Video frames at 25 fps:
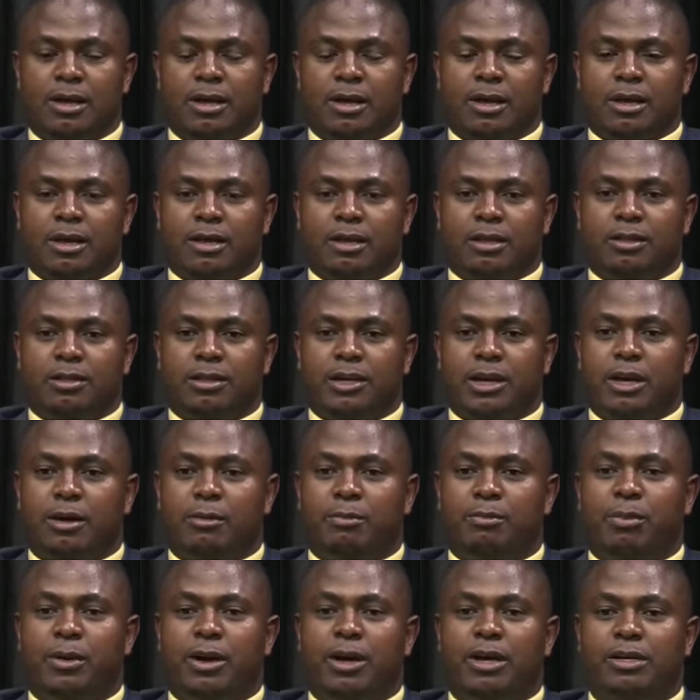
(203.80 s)
their
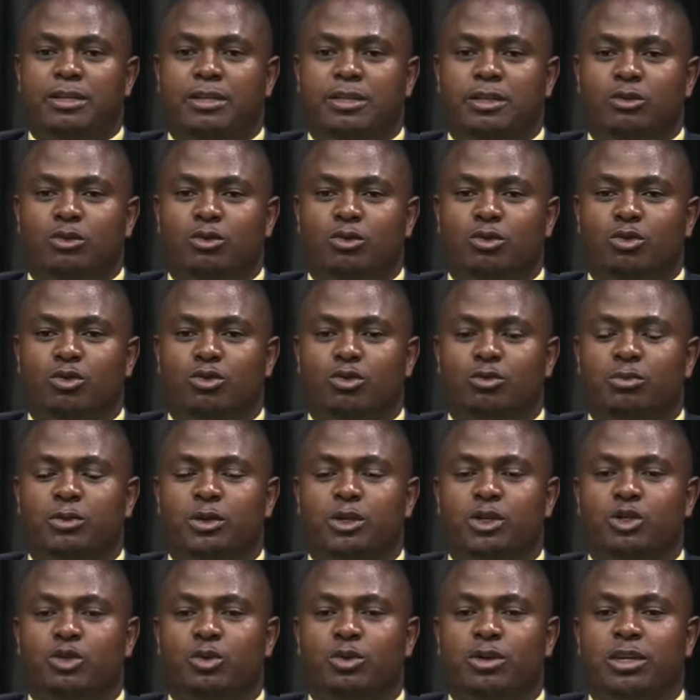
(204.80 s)
party could be
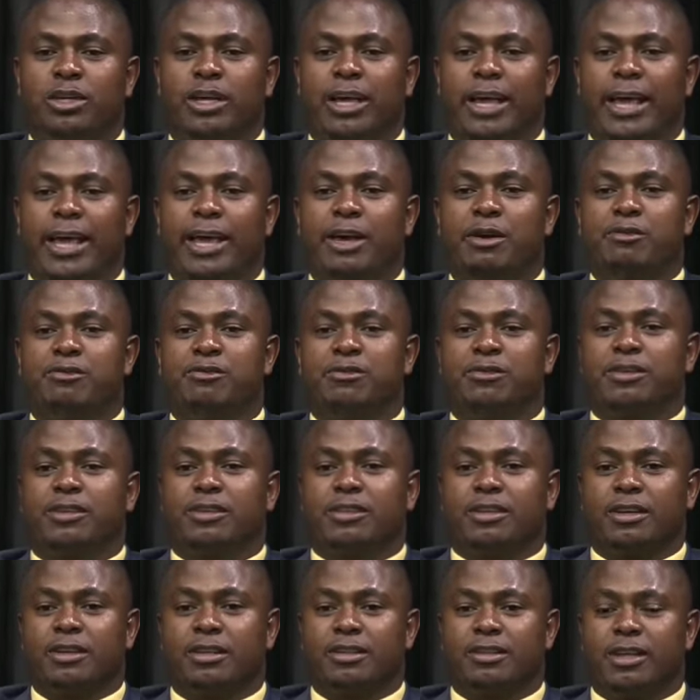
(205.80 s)
doing
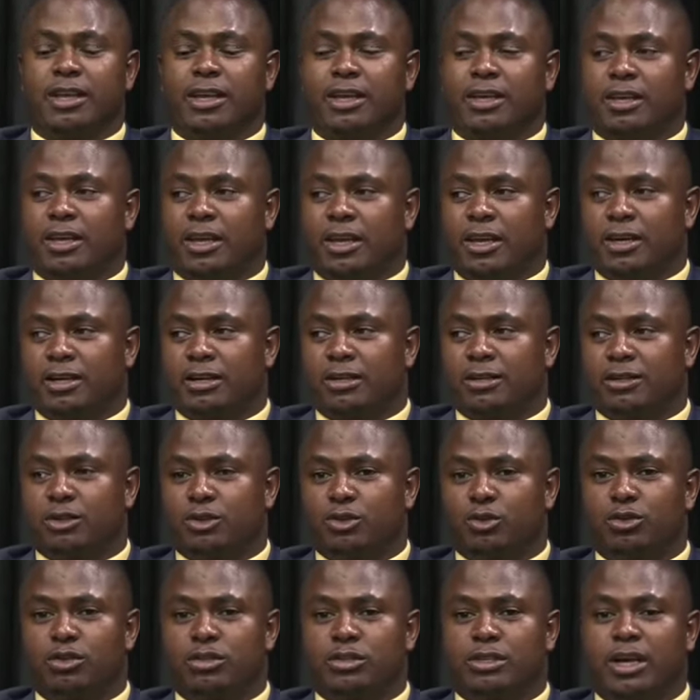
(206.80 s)
everything they can to
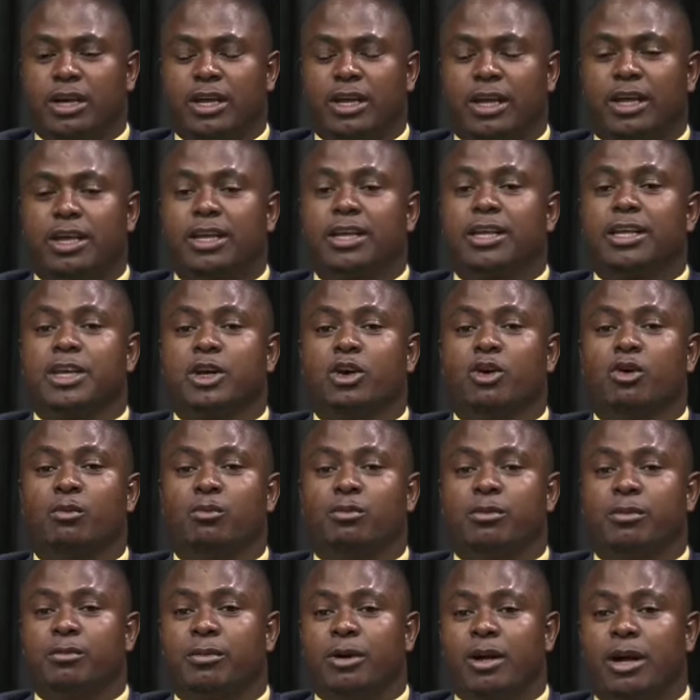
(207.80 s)
try and help
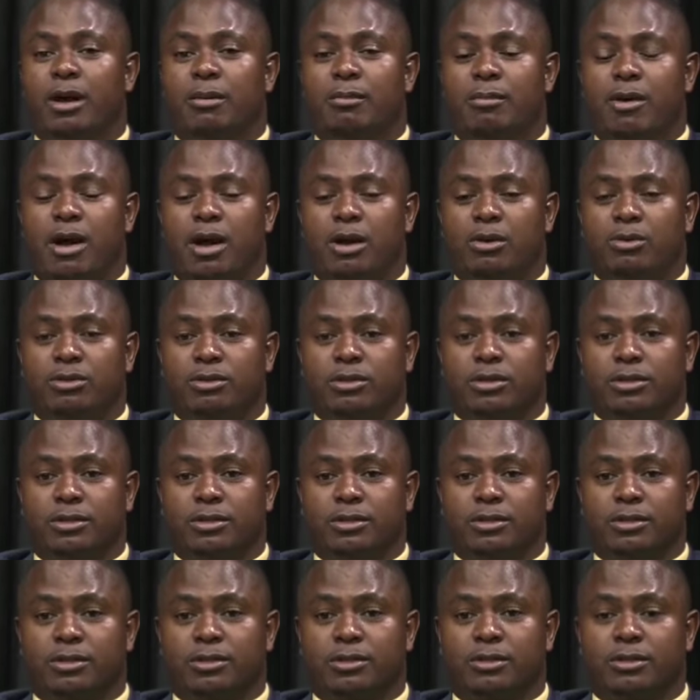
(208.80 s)
him come out.
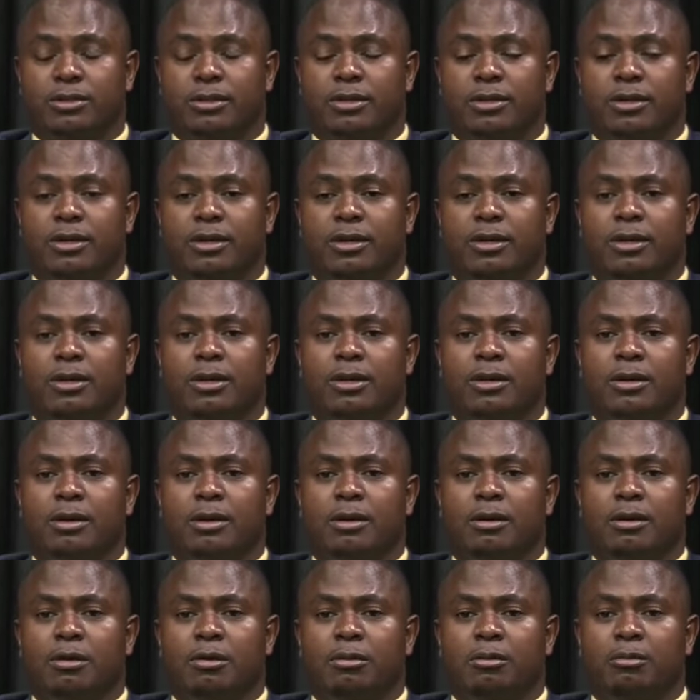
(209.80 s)

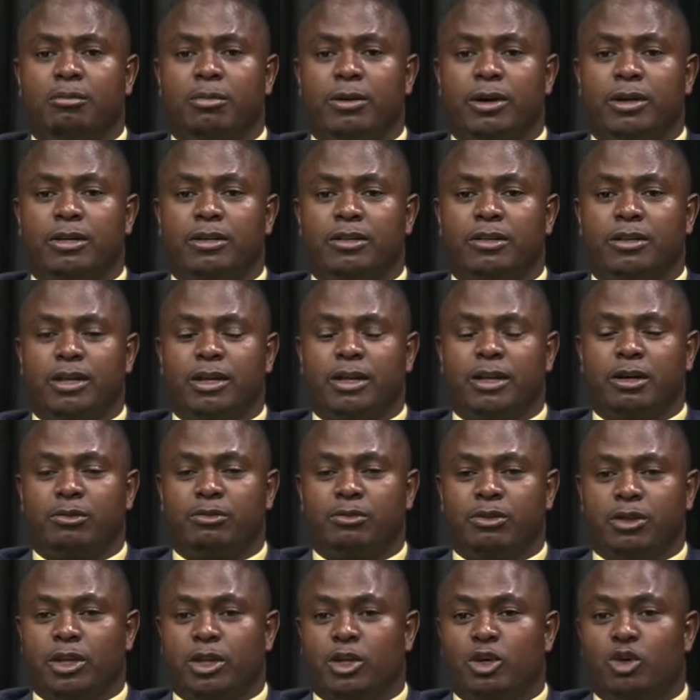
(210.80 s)
But they have
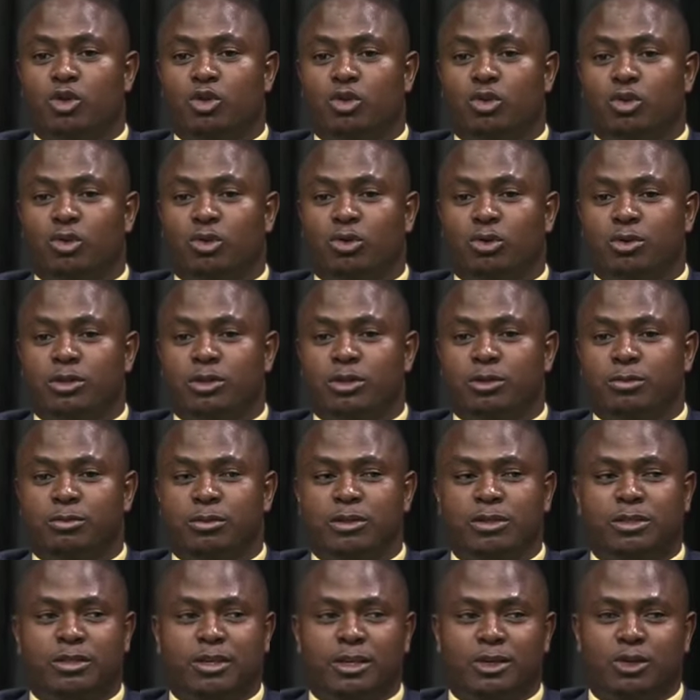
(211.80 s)
ignored
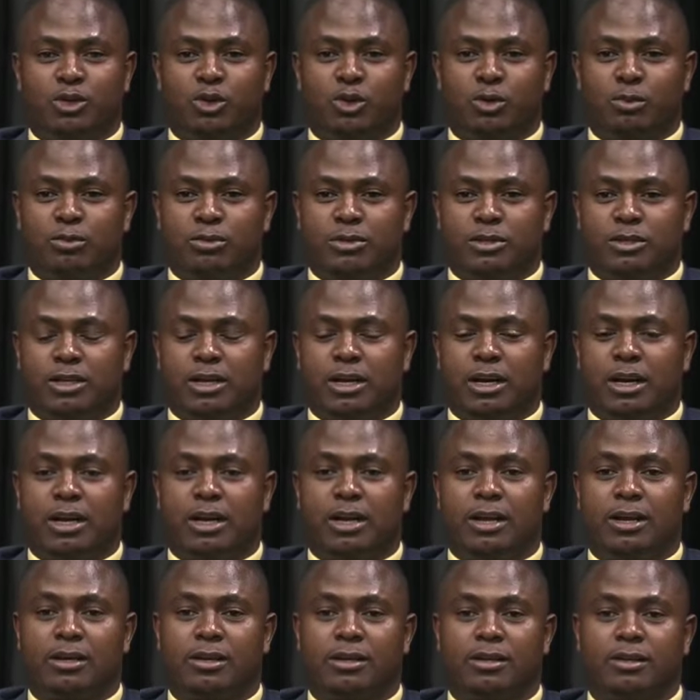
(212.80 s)
Mr. Job
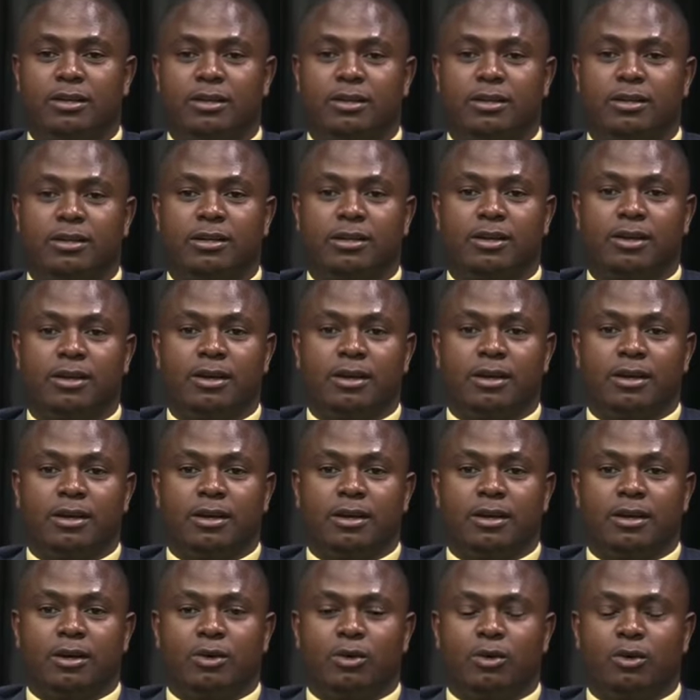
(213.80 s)
Sikhala,
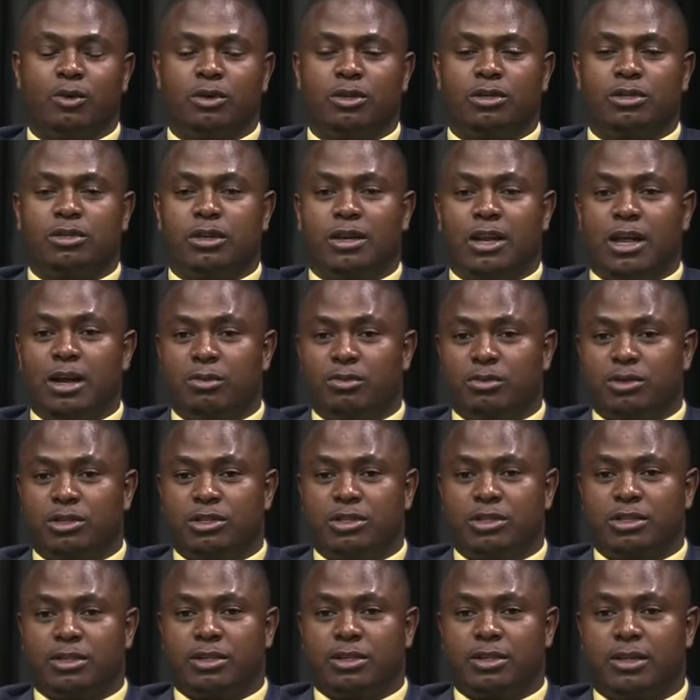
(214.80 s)
who is
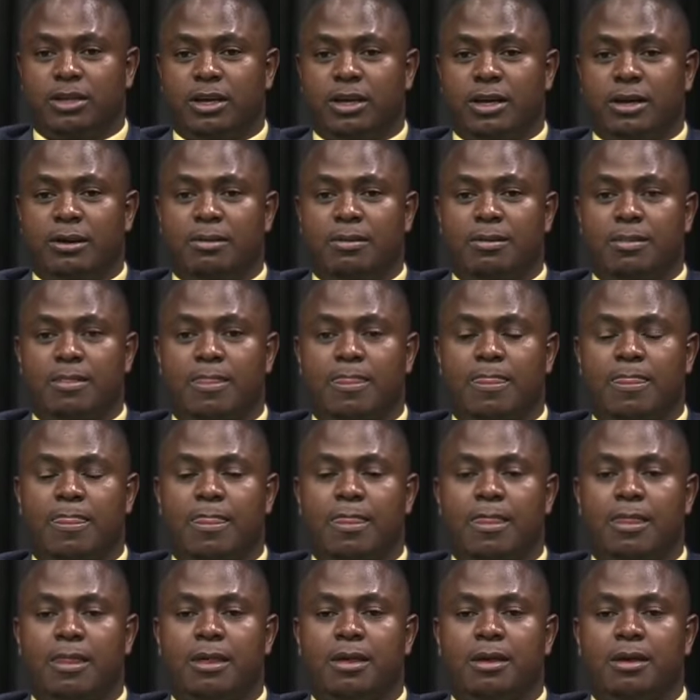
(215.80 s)
languishing there,
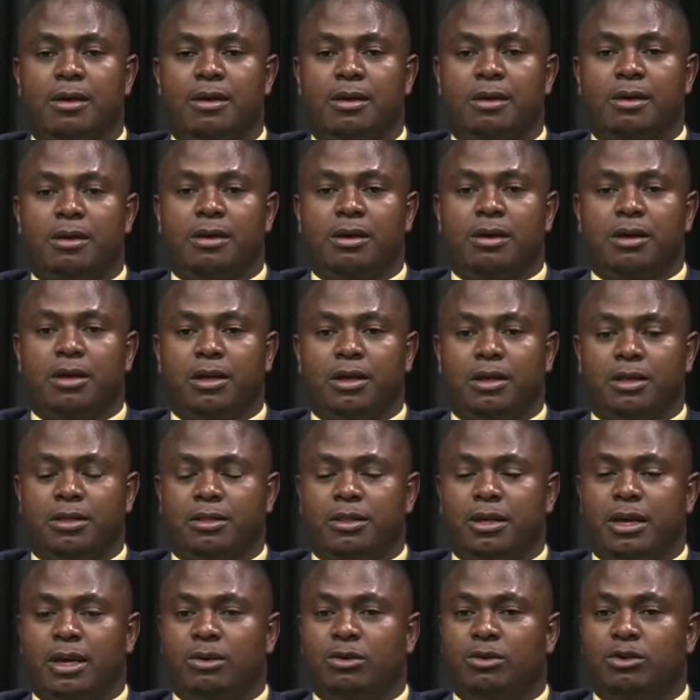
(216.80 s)
and they
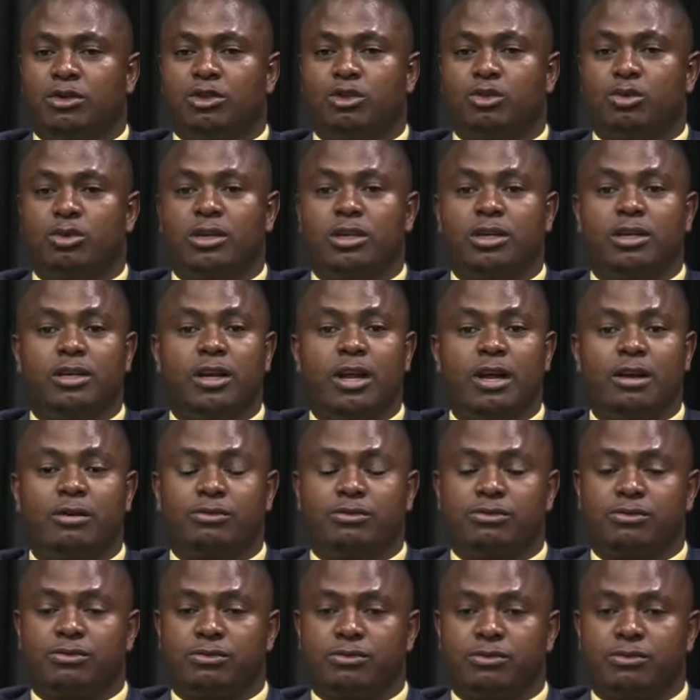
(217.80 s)
are not doing enough.